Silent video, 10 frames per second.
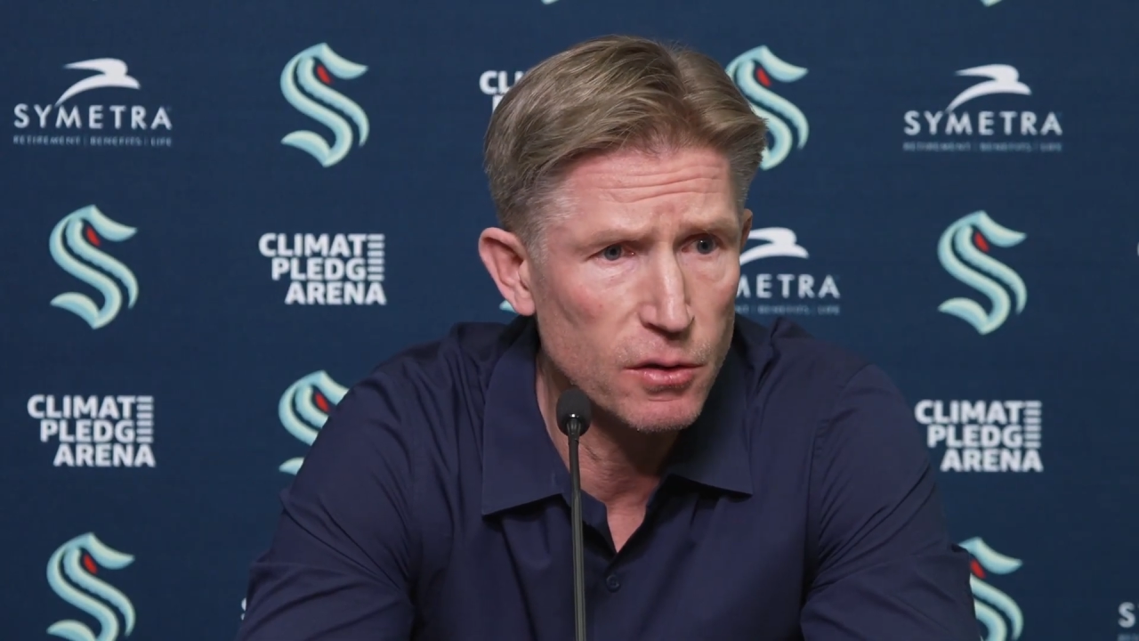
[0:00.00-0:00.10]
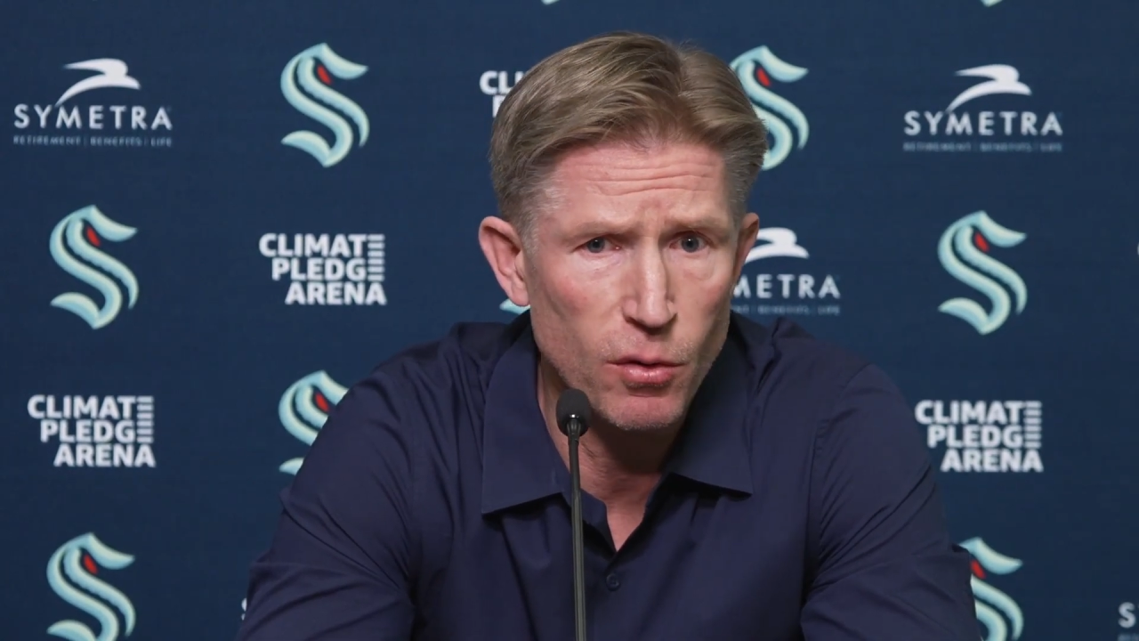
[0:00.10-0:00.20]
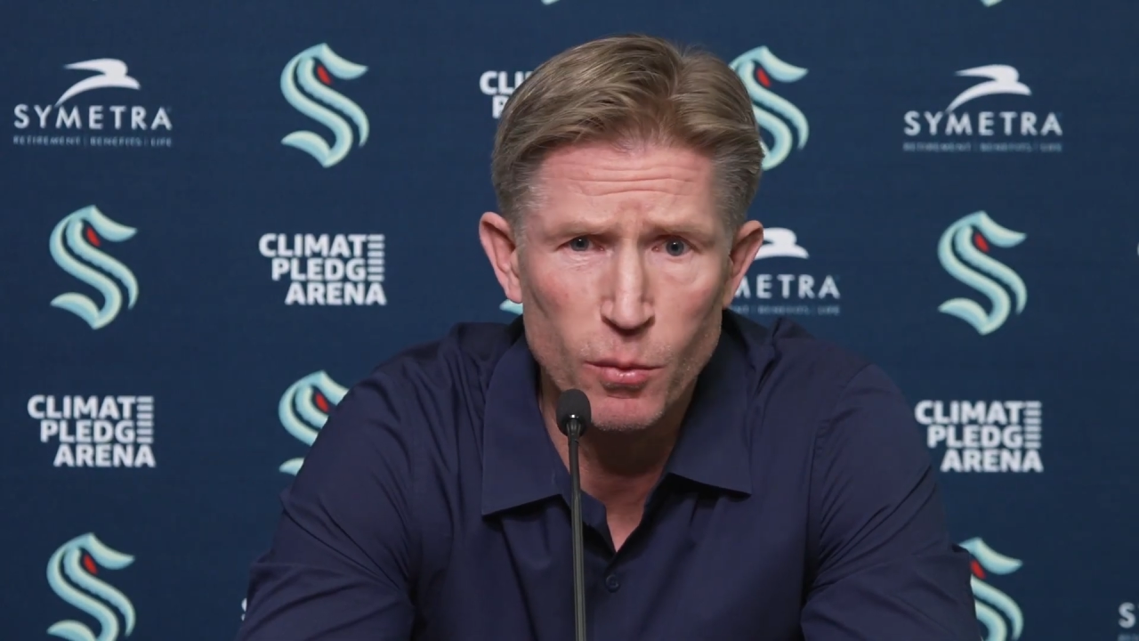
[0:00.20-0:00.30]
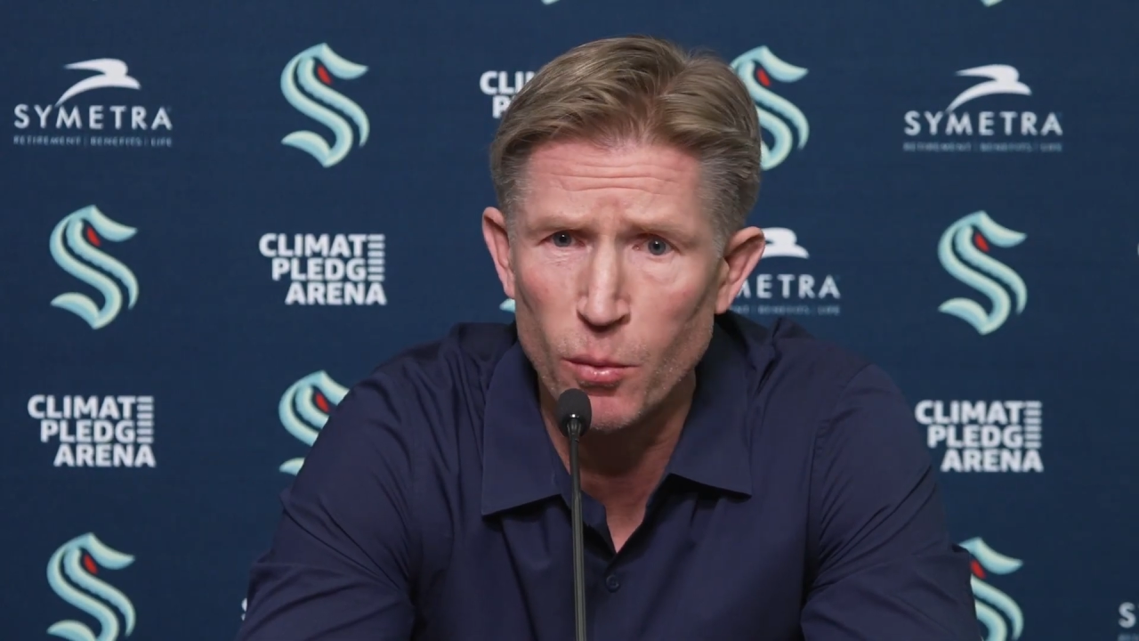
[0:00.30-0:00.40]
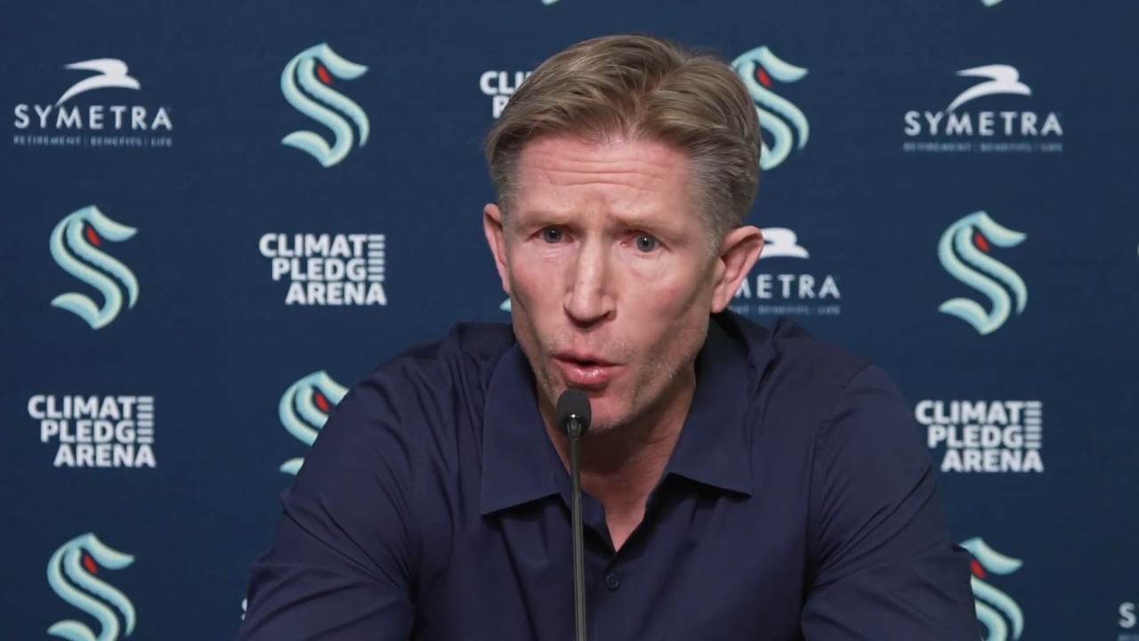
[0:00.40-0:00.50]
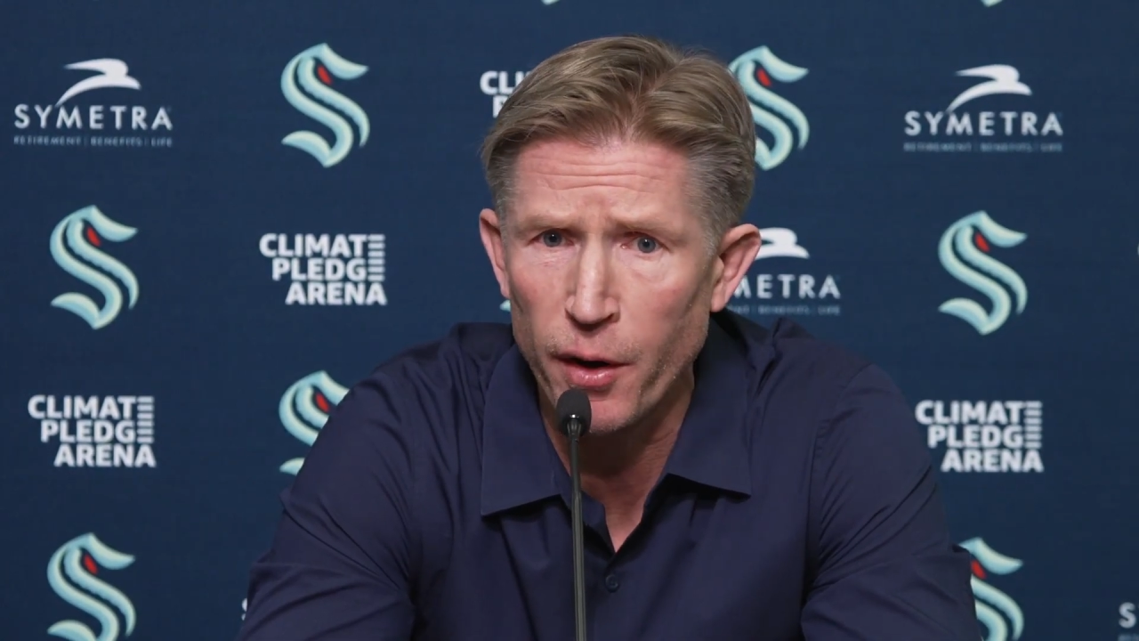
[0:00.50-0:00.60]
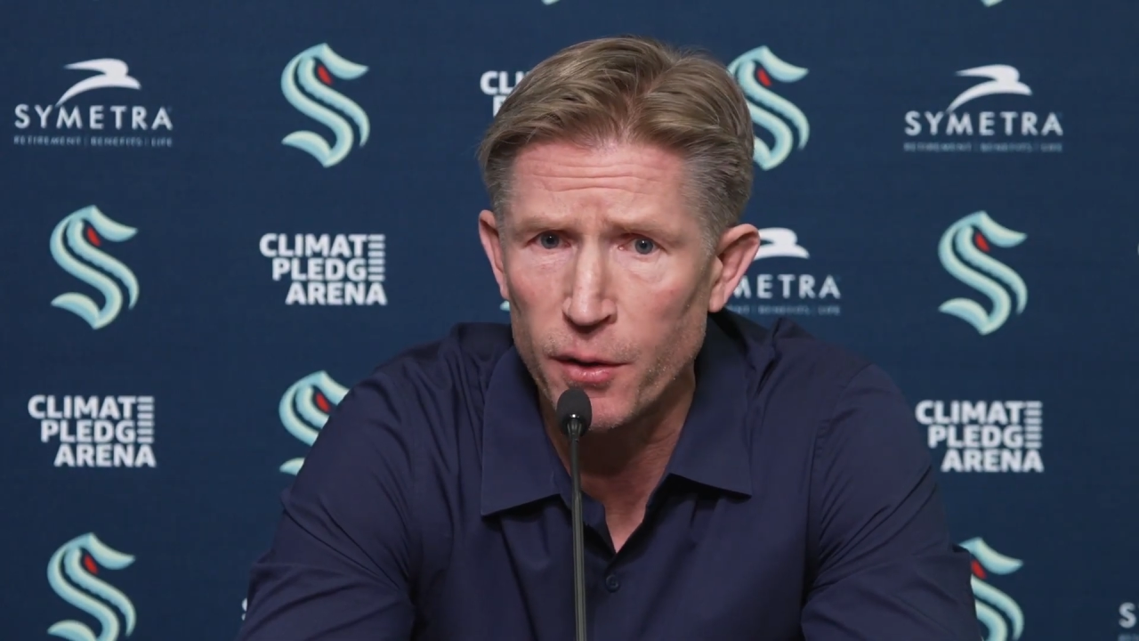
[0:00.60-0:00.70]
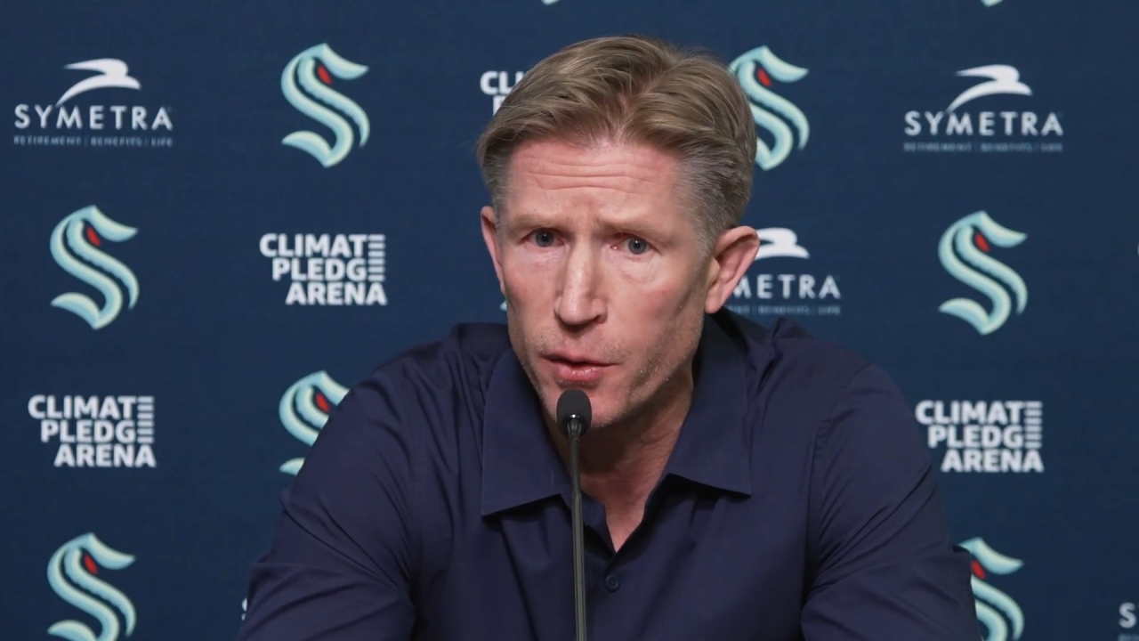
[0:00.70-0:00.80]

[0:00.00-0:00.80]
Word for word: a normal morning.